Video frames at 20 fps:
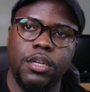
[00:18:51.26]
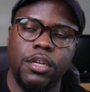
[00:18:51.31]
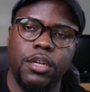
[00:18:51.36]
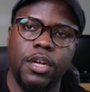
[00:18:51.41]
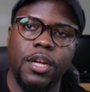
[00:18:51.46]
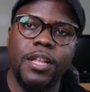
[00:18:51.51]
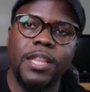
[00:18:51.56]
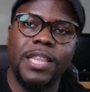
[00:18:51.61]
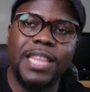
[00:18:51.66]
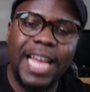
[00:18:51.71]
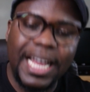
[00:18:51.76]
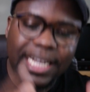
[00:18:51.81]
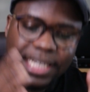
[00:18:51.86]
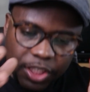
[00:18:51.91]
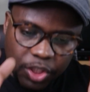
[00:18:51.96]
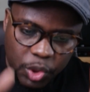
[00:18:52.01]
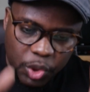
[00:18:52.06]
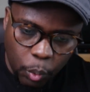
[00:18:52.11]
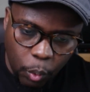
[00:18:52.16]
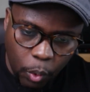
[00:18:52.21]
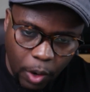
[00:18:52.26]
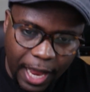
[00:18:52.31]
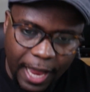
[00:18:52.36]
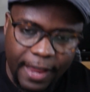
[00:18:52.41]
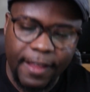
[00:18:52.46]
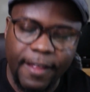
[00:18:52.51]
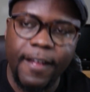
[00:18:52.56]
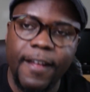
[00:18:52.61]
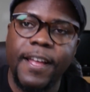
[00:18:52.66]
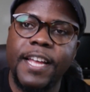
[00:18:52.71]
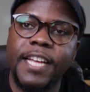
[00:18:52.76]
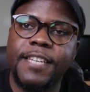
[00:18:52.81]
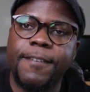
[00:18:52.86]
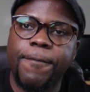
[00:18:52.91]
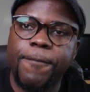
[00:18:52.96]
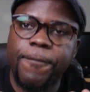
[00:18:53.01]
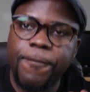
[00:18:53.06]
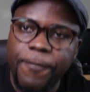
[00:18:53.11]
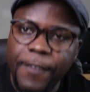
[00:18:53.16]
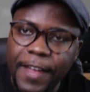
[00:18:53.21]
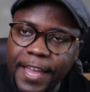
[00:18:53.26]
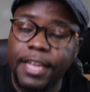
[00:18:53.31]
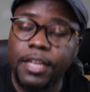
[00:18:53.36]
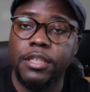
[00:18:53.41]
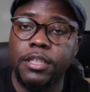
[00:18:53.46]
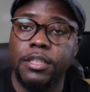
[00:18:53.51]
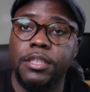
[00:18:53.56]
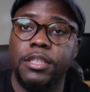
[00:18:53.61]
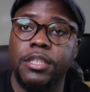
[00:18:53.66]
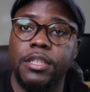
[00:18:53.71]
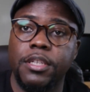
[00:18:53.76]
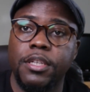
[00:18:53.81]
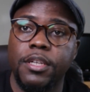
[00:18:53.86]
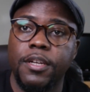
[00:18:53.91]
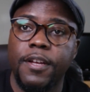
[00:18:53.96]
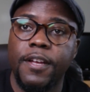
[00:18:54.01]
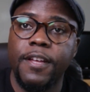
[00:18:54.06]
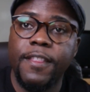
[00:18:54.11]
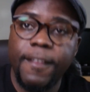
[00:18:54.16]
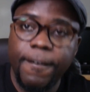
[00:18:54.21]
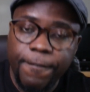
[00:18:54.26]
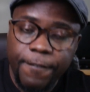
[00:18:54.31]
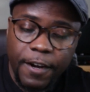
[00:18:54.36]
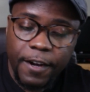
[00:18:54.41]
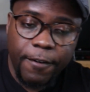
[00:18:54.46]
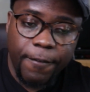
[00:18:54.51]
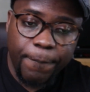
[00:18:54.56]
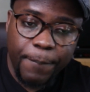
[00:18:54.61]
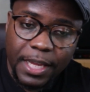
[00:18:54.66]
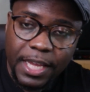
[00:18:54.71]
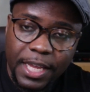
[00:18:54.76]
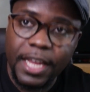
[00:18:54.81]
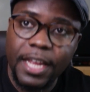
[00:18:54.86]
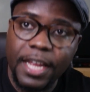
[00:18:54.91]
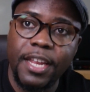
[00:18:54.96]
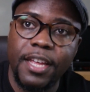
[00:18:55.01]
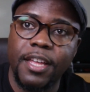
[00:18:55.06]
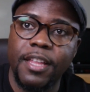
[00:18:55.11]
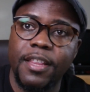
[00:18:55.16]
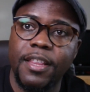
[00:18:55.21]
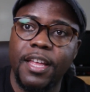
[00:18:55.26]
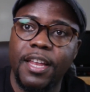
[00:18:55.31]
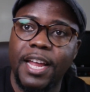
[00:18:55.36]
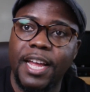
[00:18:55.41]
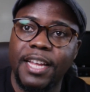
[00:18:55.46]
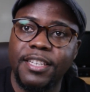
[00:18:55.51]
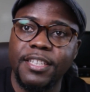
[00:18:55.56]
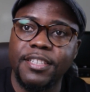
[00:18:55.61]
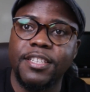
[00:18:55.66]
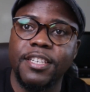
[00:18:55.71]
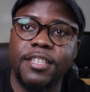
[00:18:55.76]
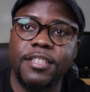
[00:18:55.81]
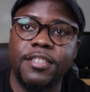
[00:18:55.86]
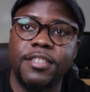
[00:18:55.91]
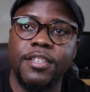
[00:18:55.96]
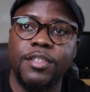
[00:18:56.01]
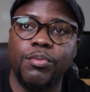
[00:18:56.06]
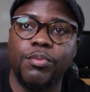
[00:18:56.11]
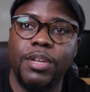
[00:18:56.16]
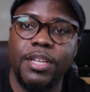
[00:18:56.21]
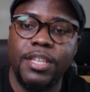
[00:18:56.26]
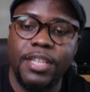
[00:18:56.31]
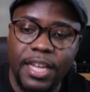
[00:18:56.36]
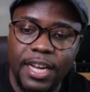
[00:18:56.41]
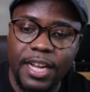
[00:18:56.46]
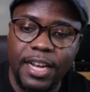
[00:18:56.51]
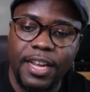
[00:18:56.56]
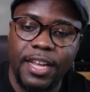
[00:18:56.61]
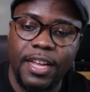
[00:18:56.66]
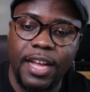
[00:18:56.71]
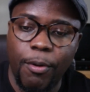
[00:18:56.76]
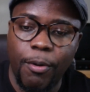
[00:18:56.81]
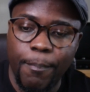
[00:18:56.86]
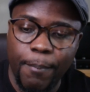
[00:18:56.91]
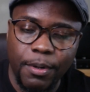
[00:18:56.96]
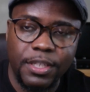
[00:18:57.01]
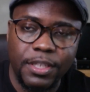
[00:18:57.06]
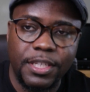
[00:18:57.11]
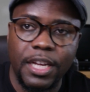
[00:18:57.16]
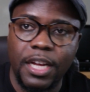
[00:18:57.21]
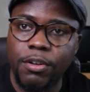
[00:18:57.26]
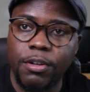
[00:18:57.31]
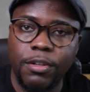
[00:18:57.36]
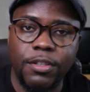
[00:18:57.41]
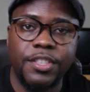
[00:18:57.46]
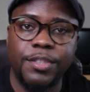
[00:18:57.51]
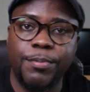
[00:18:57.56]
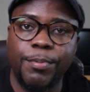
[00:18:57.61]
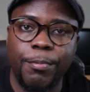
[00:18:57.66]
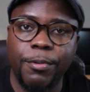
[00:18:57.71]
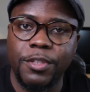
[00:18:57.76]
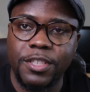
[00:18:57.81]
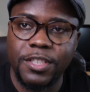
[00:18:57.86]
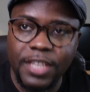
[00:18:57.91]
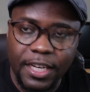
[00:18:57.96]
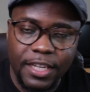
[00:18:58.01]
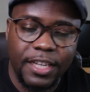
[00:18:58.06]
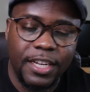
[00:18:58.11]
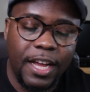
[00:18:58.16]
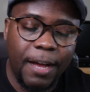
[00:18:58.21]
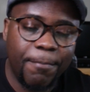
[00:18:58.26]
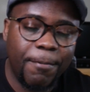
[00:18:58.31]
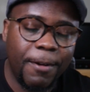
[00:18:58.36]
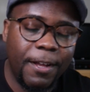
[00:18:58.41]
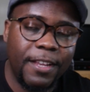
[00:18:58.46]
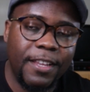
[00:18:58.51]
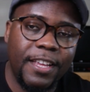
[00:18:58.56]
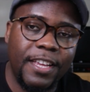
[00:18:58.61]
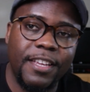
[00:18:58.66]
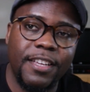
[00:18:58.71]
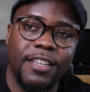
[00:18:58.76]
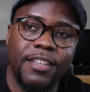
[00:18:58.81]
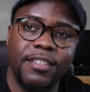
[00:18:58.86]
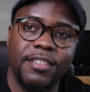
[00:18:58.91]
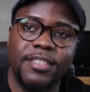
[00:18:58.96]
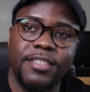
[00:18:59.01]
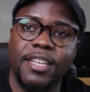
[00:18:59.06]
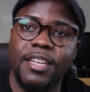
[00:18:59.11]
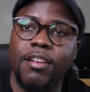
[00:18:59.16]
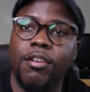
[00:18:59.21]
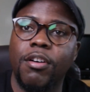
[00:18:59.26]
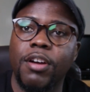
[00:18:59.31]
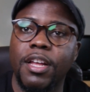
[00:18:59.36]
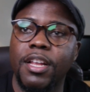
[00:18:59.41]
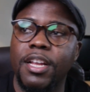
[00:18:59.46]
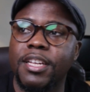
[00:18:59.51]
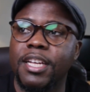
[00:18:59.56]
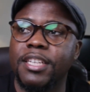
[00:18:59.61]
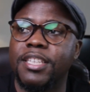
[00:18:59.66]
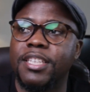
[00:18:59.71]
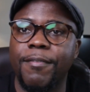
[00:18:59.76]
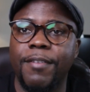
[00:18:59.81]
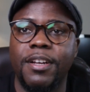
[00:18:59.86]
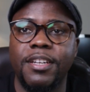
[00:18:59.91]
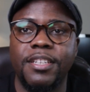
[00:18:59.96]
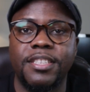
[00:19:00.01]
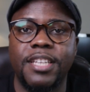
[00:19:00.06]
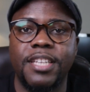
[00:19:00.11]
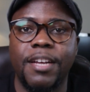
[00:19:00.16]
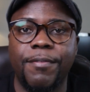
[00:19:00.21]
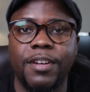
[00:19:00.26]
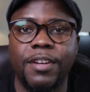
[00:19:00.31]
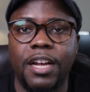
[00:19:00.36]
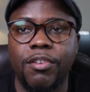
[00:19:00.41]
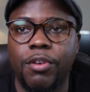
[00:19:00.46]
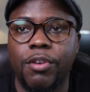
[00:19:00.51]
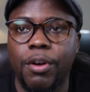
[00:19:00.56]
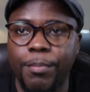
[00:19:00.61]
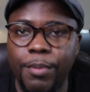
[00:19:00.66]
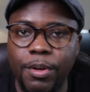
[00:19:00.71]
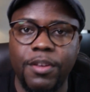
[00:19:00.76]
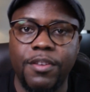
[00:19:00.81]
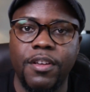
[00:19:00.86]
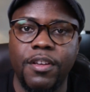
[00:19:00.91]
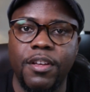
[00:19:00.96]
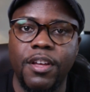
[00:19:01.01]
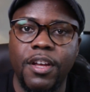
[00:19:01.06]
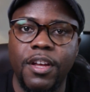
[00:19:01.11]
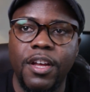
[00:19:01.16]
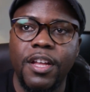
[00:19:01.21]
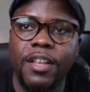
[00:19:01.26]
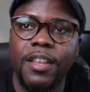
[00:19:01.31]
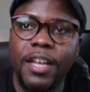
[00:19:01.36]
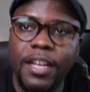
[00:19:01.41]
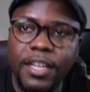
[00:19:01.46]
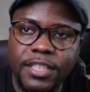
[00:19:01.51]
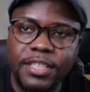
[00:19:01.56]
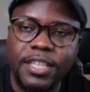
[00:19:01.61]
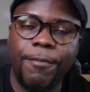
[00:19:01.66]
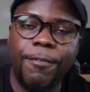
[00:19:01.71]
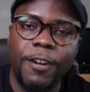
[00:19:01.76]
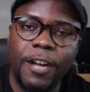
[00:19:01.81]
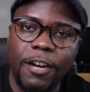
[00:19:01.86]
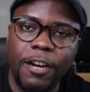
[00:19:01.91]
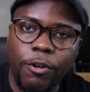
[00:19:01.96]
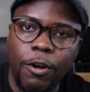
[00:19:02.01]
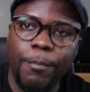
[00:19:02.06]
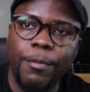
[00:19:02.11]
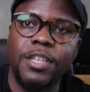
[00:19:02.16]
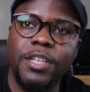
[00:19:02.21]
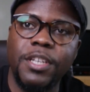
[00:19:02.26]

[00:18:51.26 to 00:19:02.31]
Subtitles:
That is why it failed in the very beginning, in the 1960s, when Nyerere, Obote, and all these people started up and they said, okay, let us have an East African community. The East African community